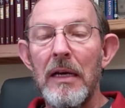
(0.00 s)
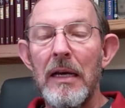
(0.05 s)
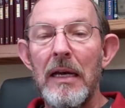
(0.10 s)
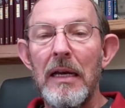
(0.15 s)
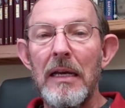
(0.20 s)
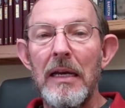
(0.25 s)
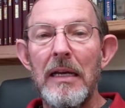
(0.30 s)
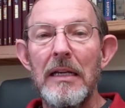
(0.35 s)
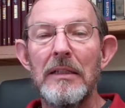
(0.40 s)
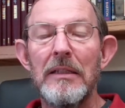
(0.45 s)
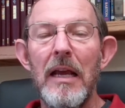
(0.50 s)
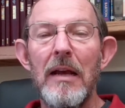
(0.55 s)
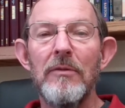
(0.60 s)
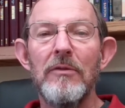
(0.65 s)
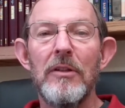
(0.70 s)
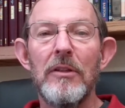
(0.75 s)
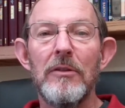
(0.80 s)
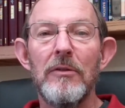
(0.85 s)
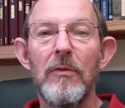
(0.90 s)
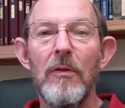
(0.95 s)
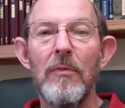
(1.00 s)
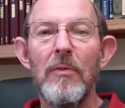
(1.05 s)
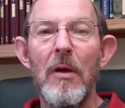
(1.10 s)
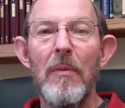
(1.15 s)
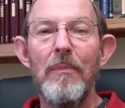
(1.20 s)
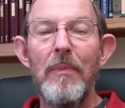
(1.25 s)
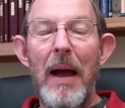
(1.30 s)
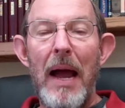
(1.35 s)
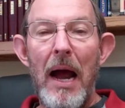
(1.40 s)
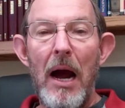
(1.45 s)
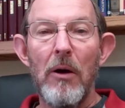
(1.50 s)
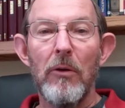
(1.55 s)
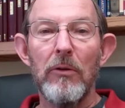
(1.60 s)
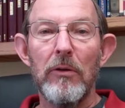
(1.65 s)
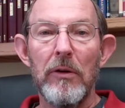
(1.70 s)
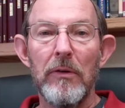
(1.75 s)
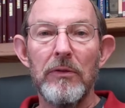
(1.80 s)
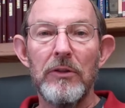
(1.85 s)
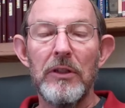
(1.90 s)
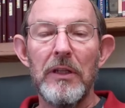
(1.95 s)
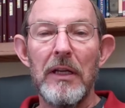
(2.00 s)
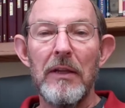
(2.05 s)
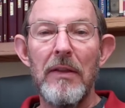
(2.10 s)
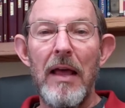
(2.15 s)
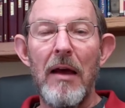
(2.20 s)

He saves us from the power of sin.